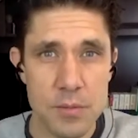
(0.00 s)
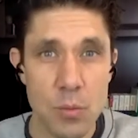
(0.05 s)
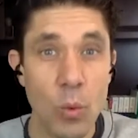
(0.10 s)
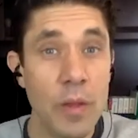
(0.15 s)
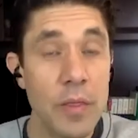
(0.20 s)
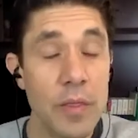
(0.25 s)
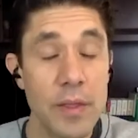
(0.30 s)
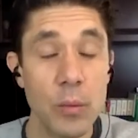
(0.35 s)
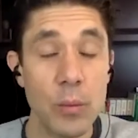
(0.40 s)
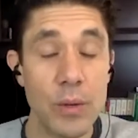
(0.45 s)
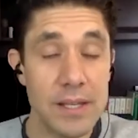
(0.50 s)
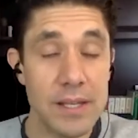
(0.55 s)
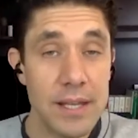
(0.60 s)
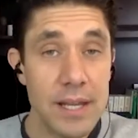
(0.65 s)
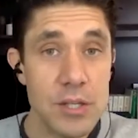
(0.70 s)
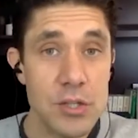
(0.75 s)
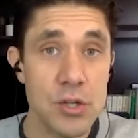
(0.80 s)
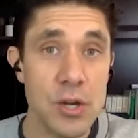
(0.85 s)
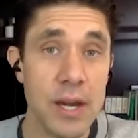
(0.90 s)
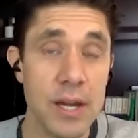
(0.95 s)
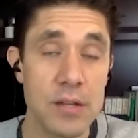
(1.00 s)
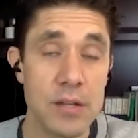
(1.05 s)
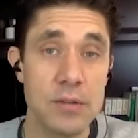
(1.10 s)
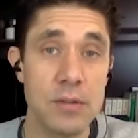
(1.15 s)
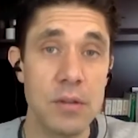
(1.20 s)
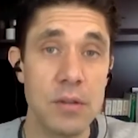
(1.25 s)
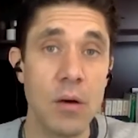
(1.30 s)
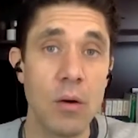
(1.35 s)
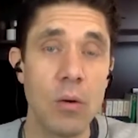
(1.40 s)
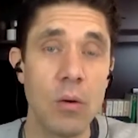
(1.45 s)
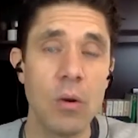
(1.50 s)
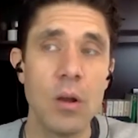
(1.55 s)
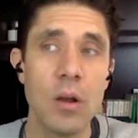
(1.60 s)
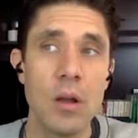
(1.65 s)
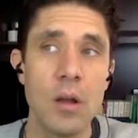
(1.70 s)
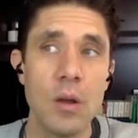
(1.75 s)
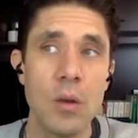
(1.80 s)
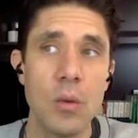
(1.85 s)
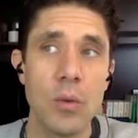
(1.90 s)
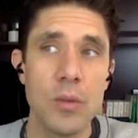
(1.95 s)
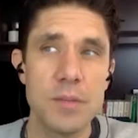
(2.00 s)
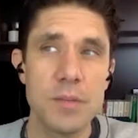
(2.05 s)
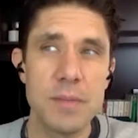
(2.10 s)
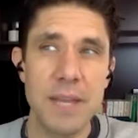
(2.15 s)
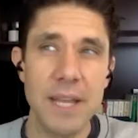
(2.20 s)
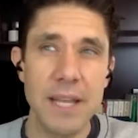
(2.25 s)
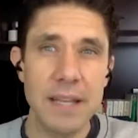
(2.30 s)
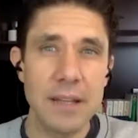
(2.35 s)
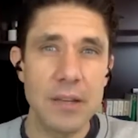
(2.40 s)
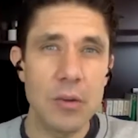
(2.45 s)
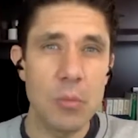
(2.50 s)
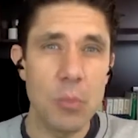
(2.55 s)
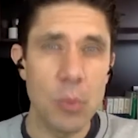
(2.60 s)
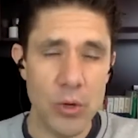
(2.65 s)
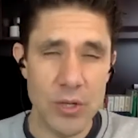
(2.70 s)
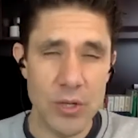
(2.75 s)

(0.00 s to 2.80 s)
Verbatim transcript: One thing we did change, though, was being a little more